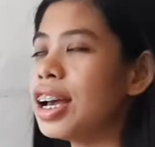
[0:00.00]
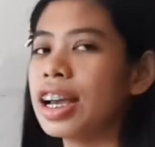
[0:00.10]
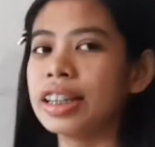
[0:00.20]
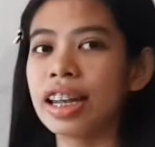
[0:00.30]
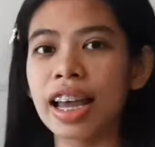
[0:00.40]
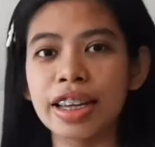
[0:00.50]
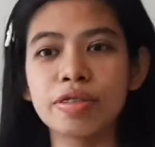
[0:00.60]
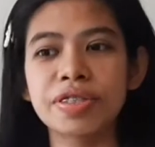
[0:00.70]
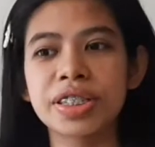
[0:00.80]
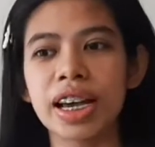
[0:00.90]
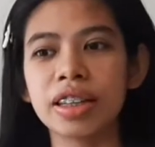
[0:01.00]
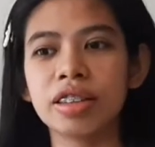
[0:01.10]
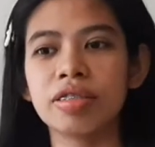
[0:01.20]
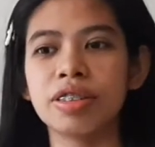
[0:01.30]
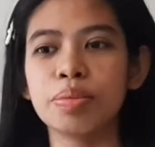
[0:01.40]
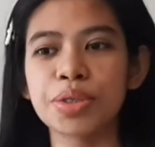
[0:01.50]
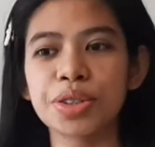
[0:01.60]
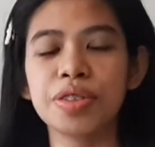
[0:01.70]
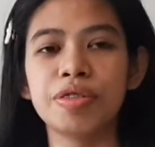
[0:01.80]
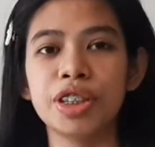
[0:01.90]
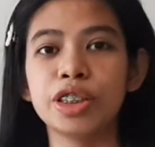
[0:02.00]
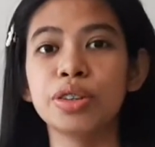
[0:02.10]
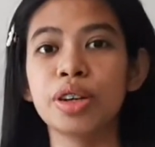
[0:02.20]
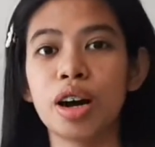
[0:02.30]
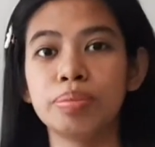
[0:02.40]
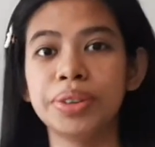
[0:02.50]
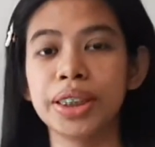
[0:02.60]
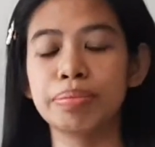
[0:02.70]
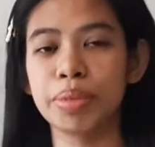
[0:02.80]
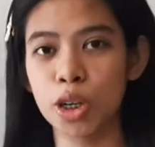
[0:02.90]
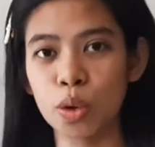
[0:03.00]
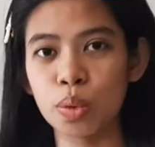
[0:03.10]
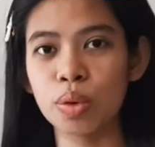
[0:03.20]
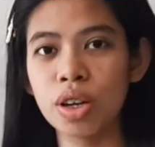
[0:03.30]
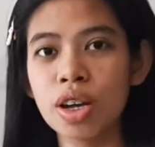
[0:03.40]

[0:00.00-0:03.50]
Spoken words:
and the line of sight of the observer to the object below.